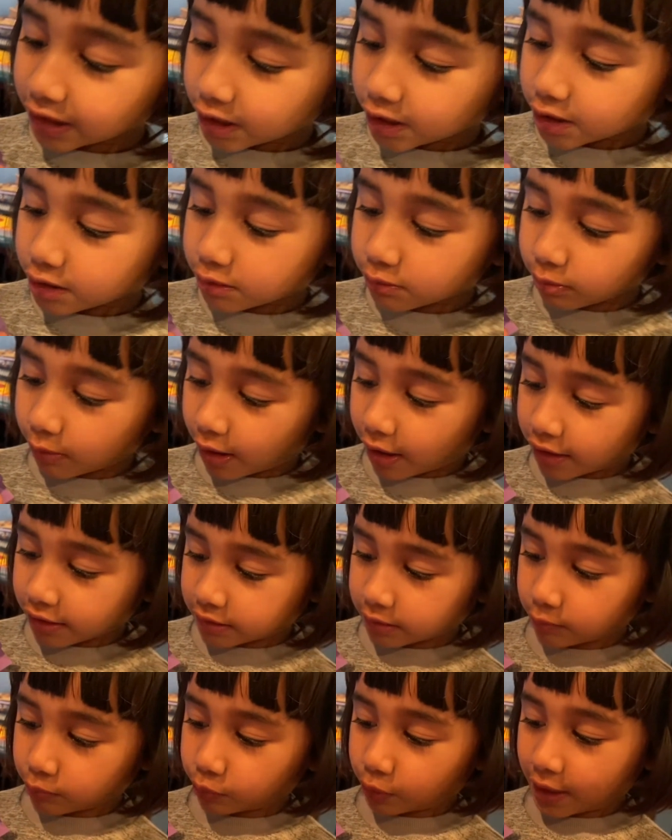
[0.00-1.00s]
Draw
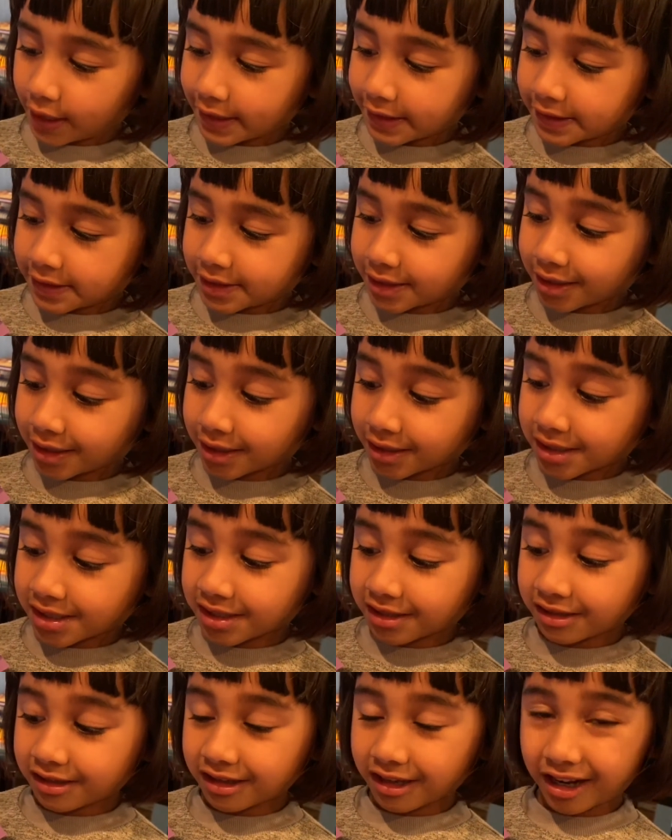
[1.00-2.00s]
some white dots
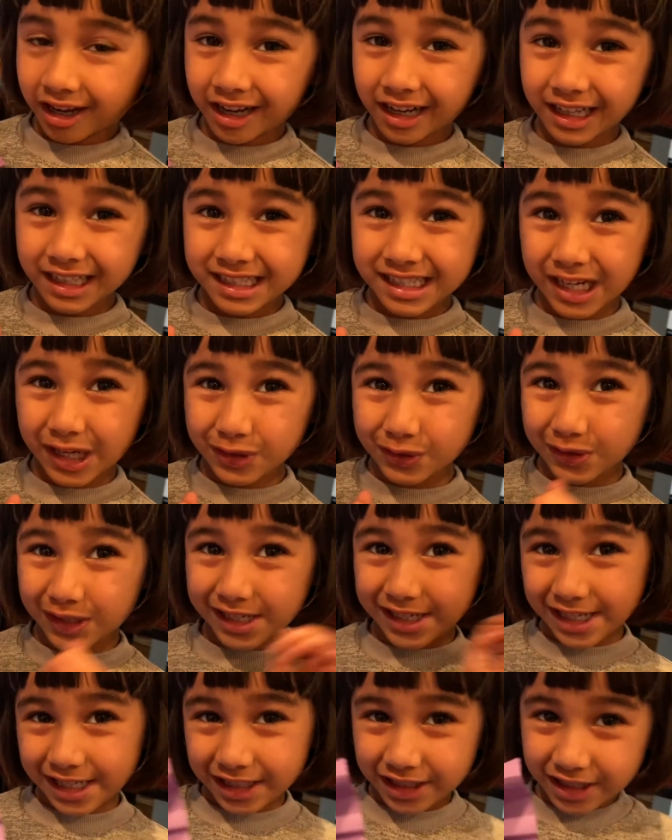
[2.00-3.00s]
on the eyes. That's why it doesn't